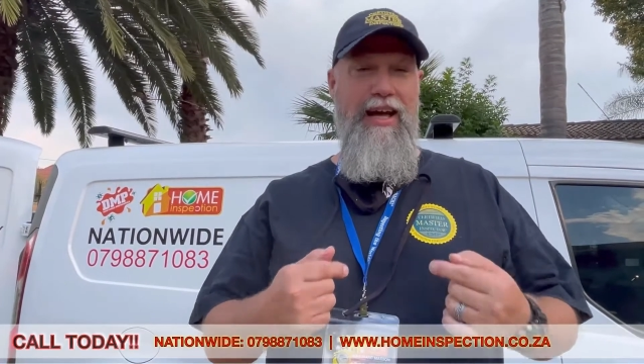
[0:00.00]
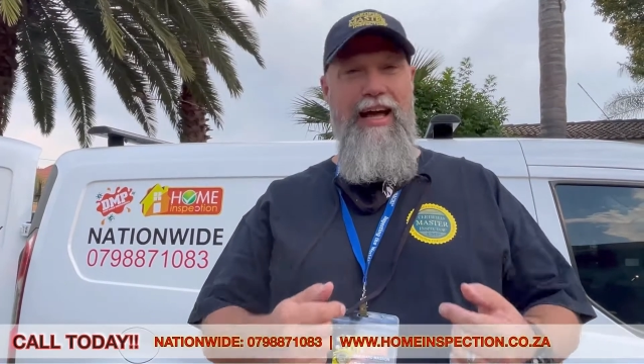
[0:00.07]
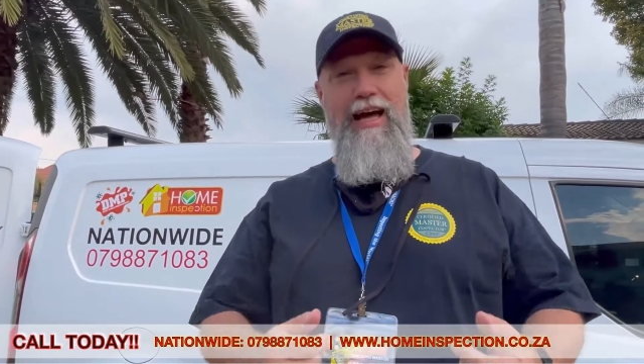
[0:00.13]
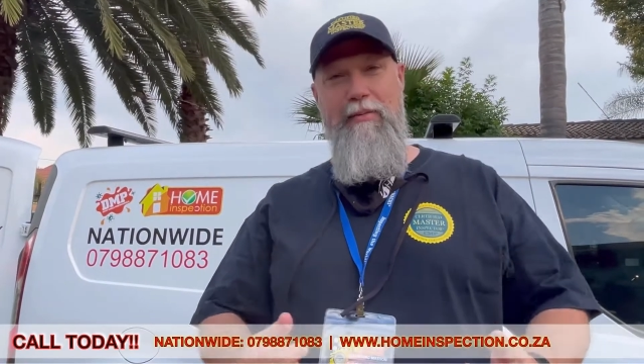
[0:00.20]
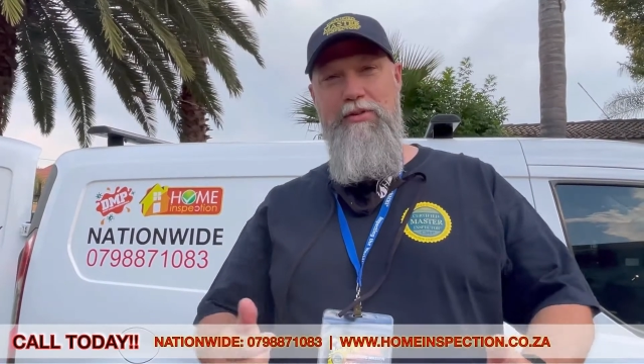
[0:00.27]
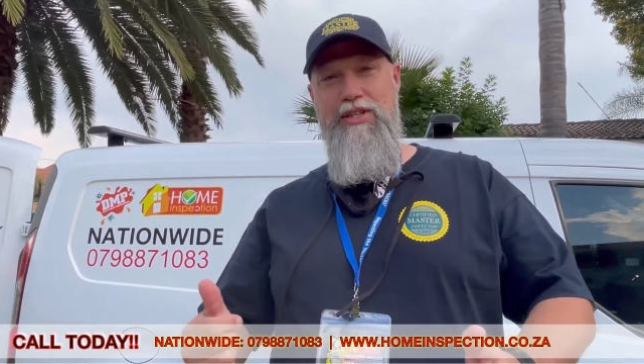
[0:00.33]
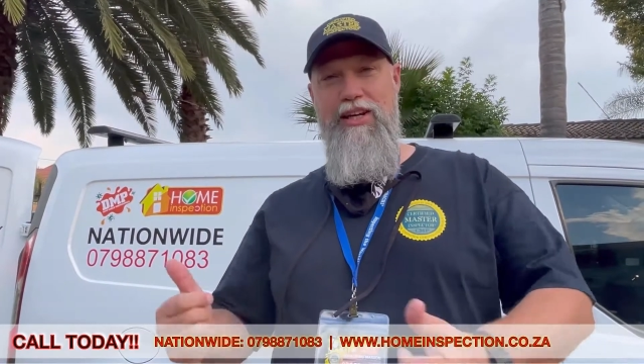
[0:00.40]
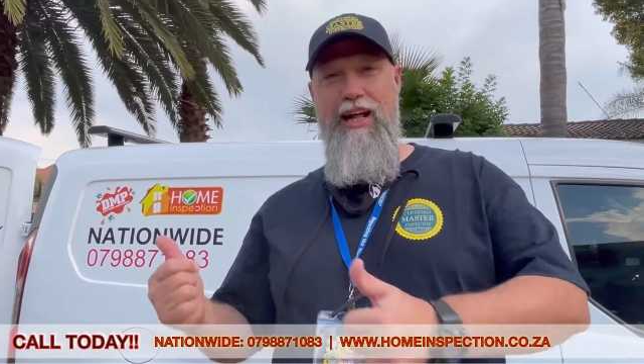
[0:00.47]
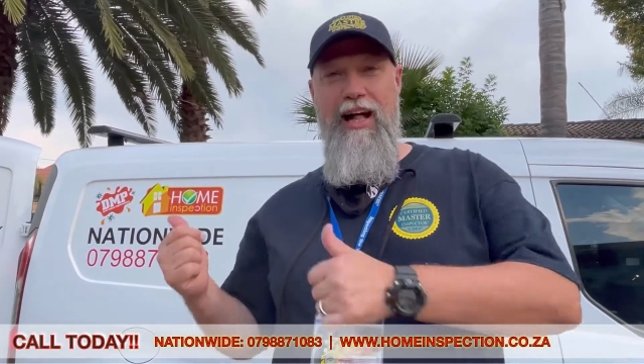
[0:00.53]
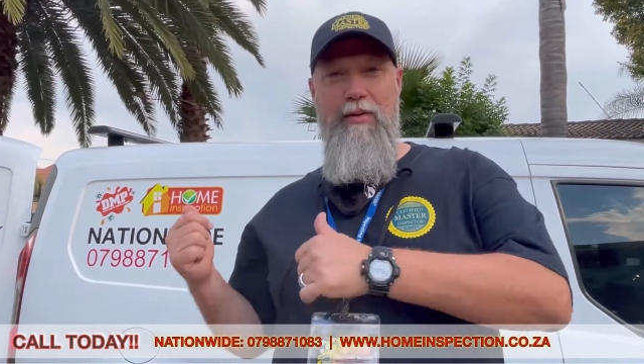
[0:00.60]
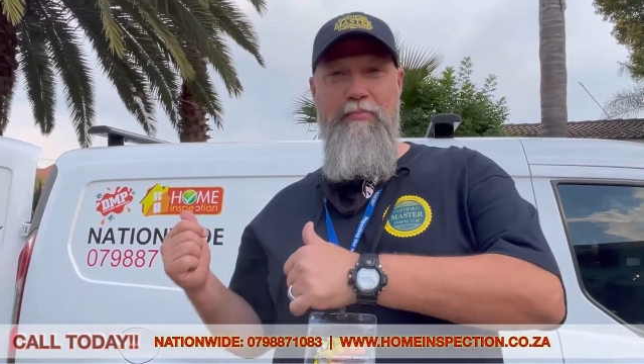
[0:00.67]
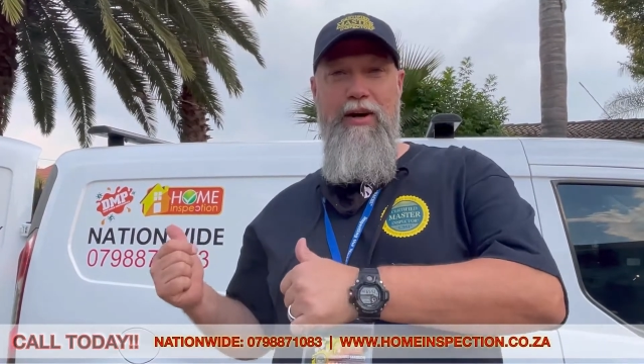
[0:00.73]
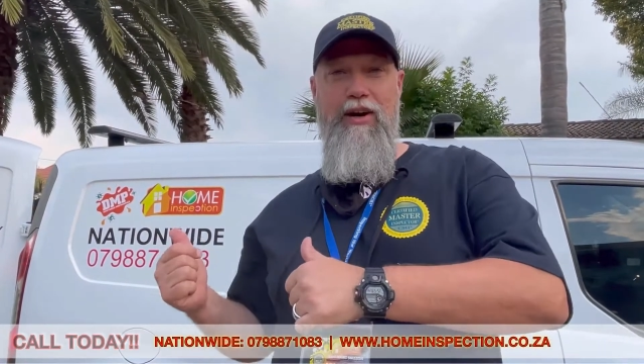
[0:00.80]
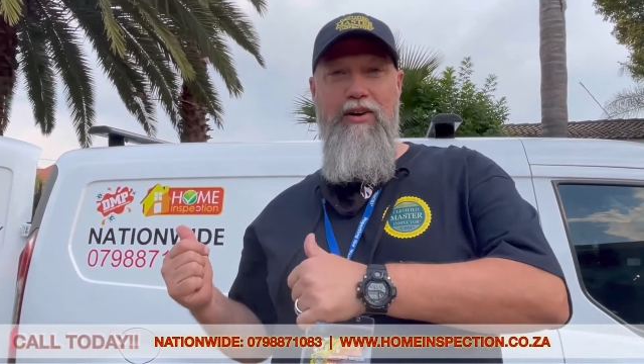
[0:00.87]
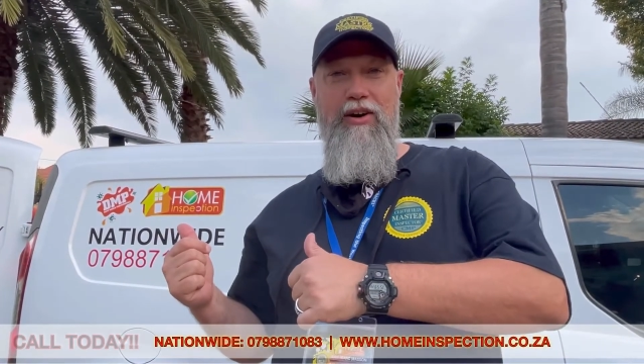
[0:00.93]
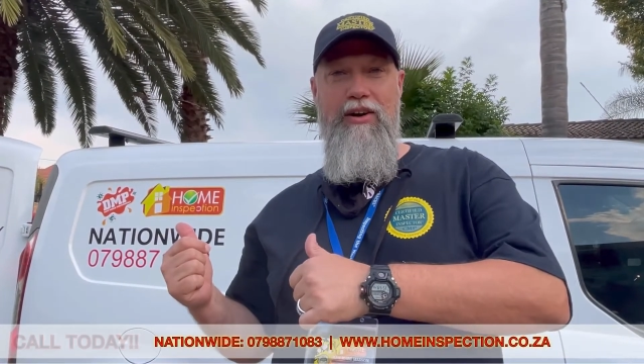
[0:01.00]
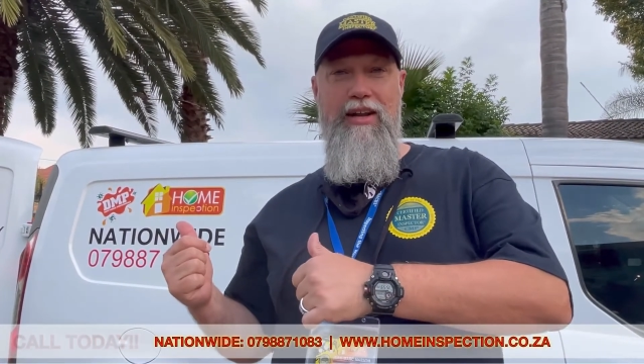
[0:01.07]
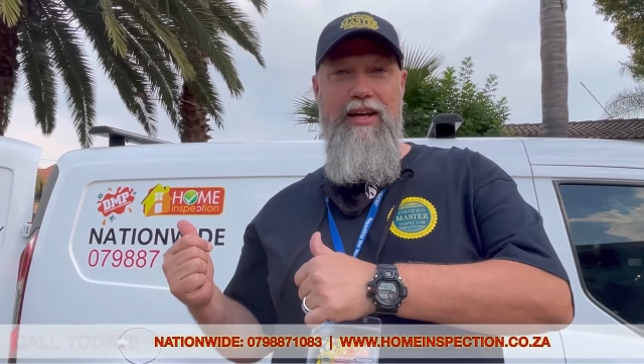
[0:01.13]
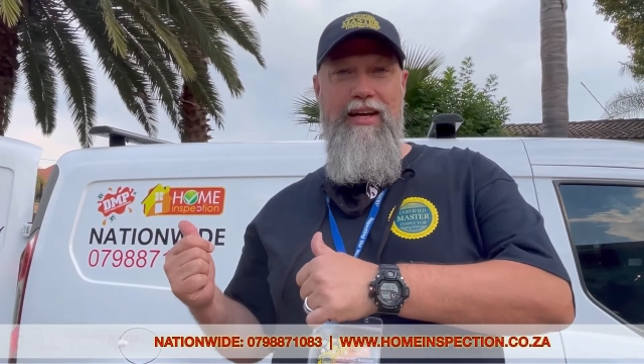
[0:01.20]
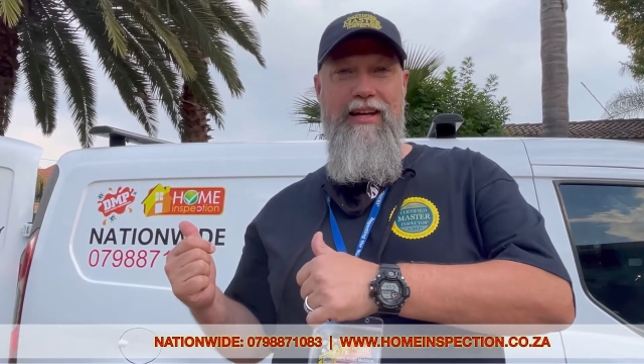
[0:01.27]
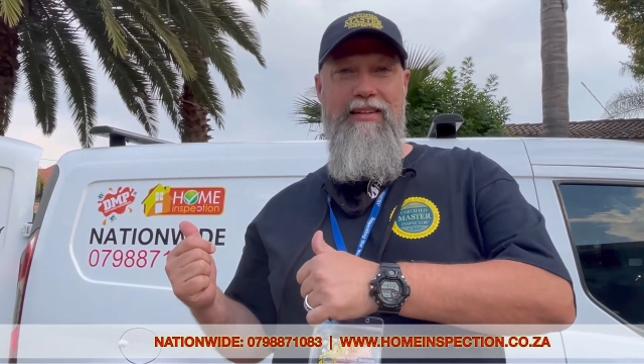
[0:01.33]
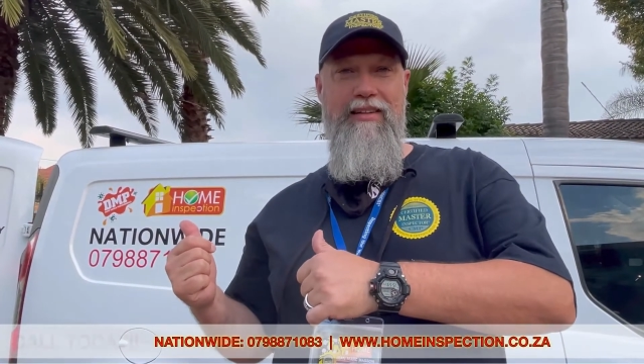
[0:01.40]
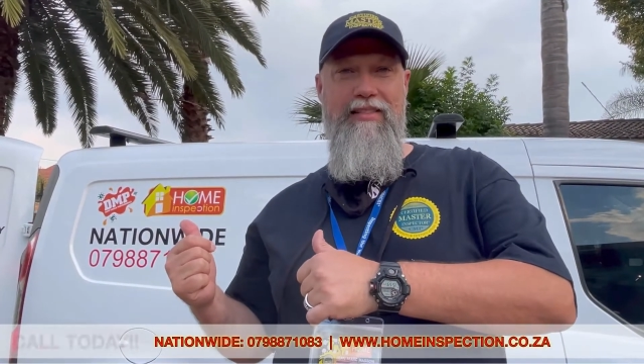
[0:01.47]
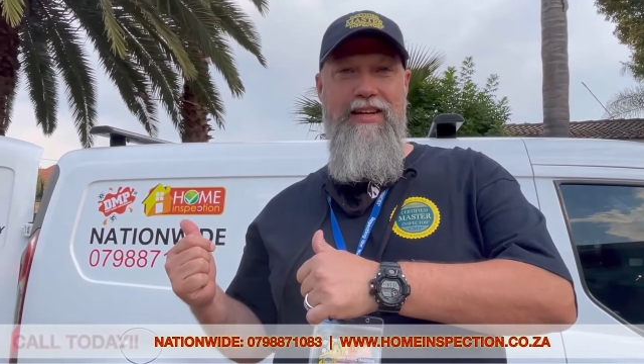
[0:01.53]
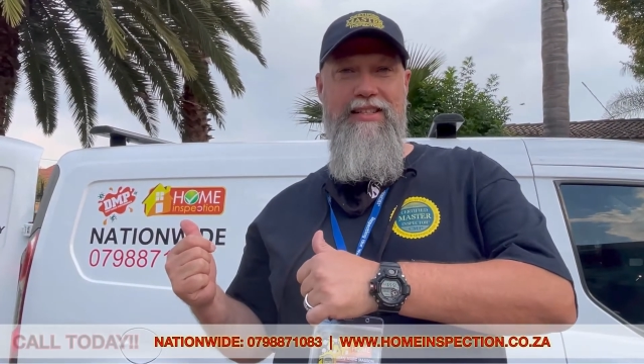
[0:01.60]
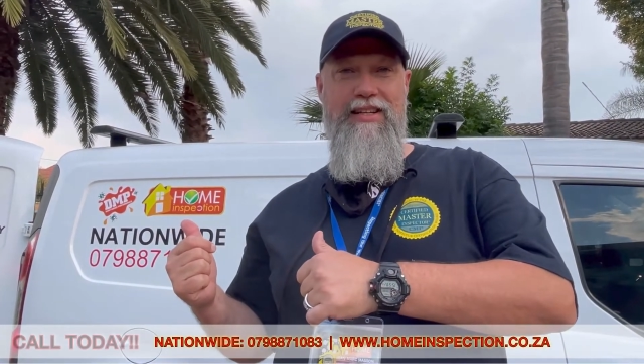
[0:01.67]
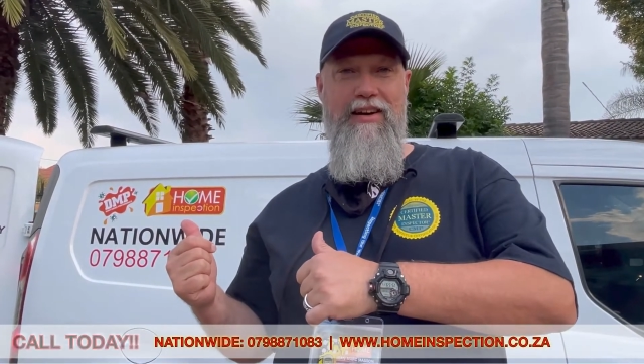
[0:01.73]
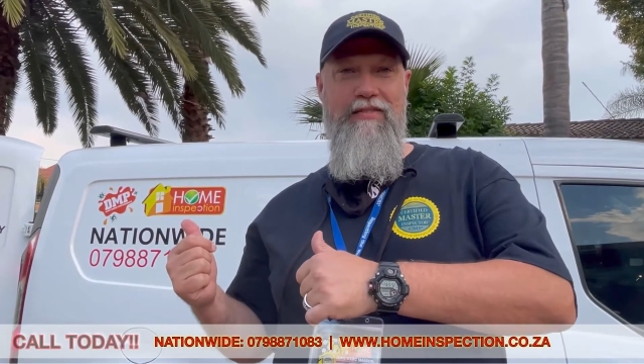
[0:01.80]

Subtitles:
I'm just going to help my colleague get the things out